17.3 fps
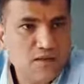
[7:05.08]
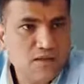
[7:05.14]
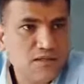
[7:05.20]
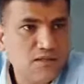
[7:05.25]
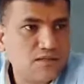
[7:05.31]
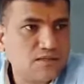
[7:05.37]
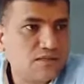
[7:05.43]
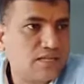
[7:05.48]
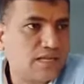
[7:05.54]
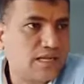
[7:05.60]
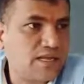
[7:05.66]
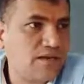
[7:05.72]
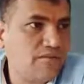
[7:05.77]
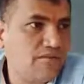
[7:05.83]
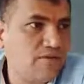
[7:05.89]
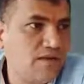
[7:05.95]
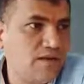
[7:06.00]

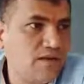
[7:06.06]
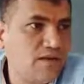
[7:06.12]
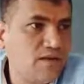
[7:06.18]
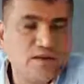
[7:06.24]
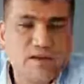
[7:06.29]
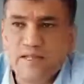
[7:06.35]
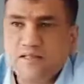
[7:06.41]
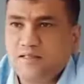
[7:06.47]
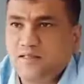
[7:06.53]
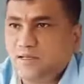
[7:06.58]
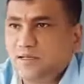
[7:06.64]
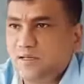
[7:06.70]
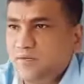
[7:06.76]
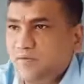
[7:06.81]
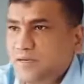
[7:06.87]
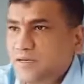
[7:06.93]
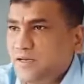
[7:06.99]
Second one and
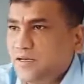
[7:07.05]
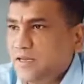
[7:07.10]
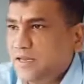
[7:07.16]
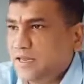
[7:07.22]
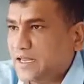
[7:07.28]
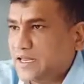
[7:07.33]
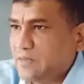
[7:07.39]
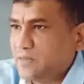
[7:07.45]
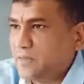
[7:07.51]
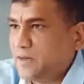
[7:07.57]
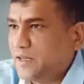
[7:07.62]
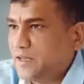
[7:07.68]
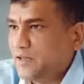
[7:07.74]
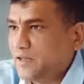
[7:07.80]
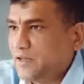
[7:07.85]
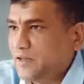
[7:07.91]
third one can be